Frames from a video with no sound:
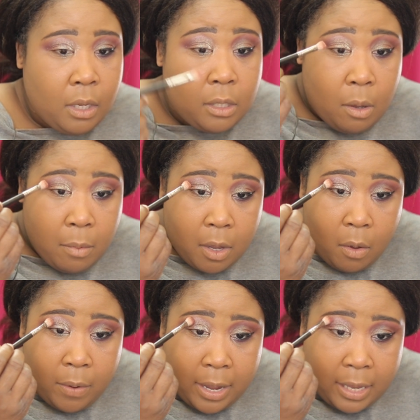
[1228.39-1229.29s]
So I'm gonna
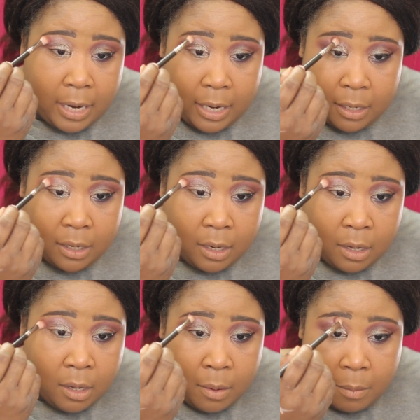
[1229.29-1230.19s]
go in and
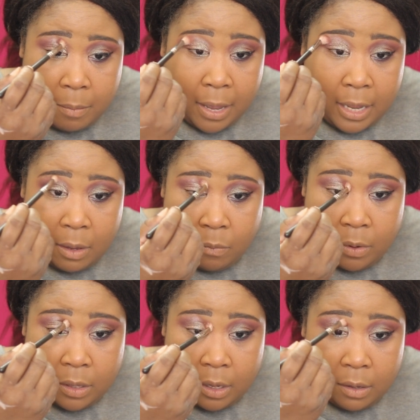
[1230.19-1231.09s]
back in
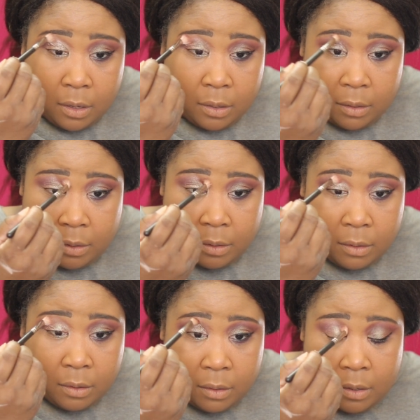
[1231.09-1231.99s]
with a
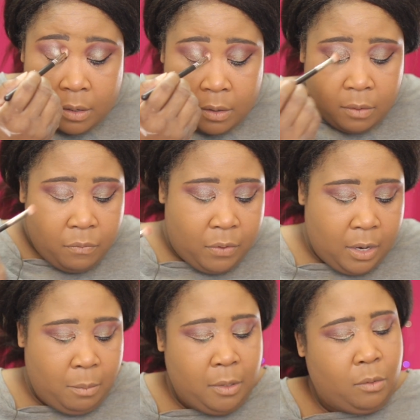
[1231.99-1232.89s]

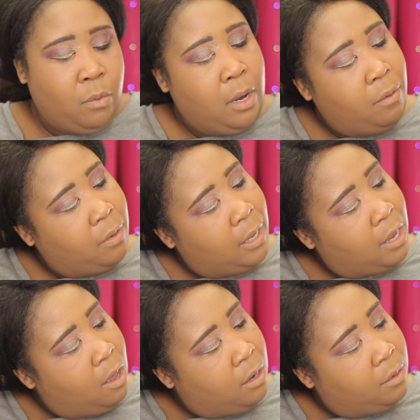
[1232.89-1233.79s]
venomous, whatever they
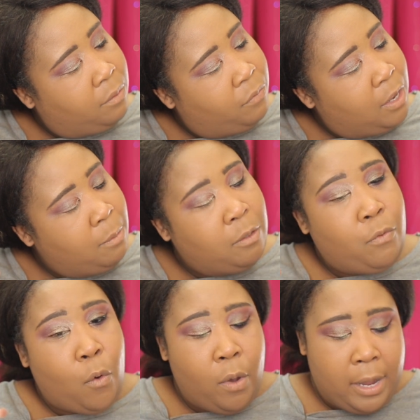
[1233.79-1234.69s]
call it, venomous
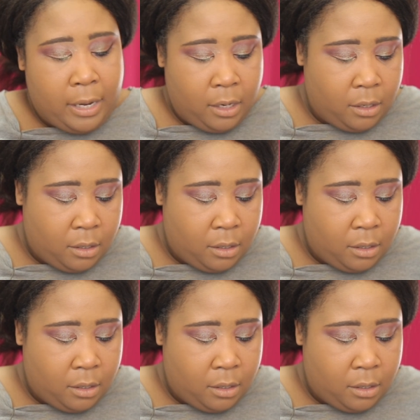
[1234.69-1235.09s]
void,